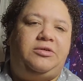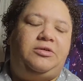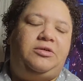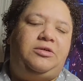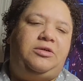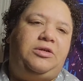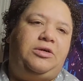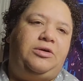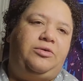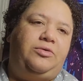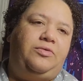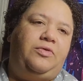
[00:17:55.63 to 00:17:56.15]
You
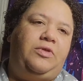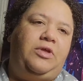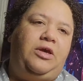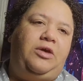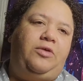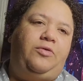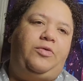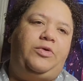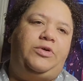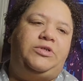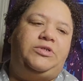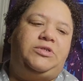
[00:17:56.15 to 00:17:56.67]
know, it
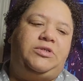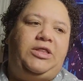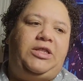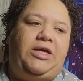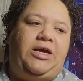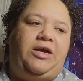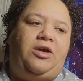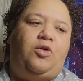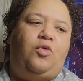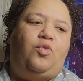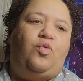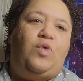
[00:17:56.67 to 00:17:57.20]
was
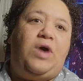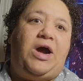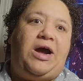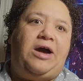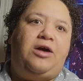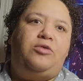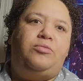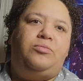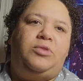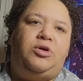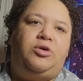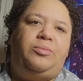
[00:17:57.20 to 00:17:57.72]
like a
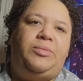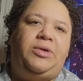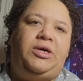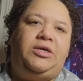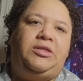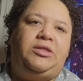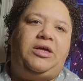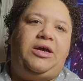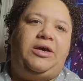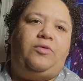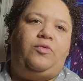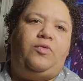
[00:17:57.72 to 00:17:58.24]
wow moment,
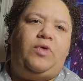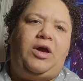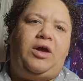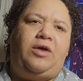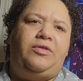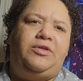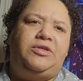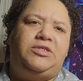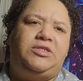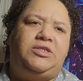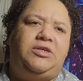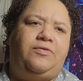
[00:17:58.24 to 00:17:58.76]
like, wow,
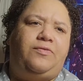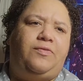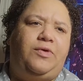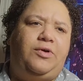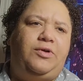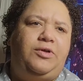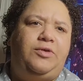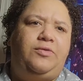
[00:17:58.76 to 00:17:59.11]
this stuff really